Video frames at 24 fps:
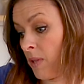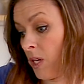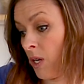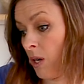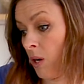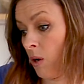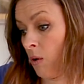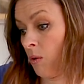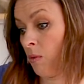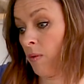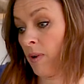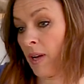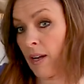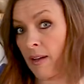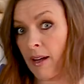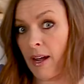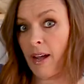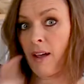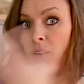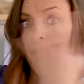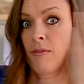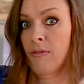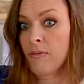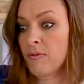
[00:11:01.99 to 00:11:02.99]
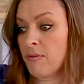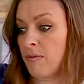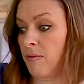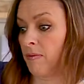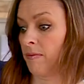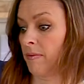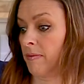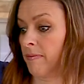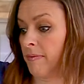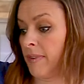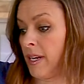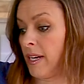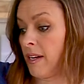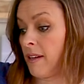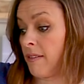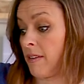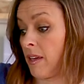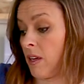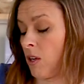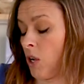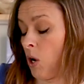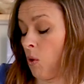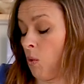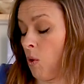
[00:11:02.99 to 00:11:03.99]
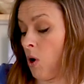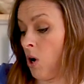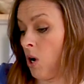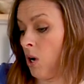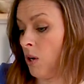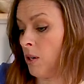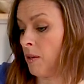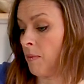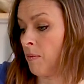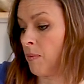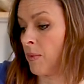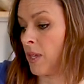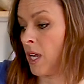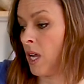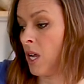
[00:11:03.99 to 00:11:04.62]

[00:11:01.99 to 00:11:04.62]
you know, have anything go wrong.